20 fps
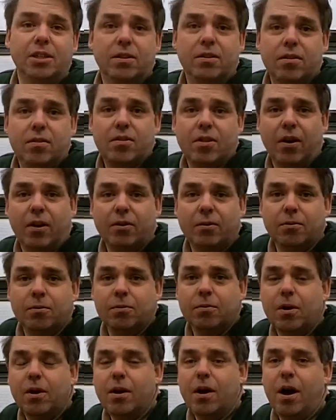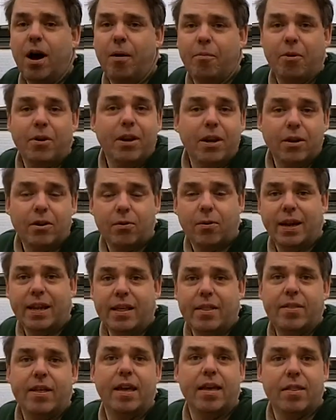So I'm not going to do any
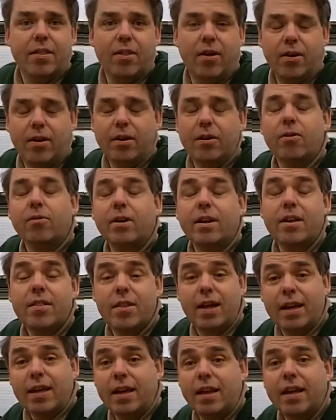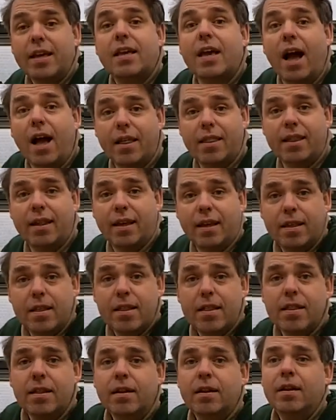seed sowing, not going to take any cuttings,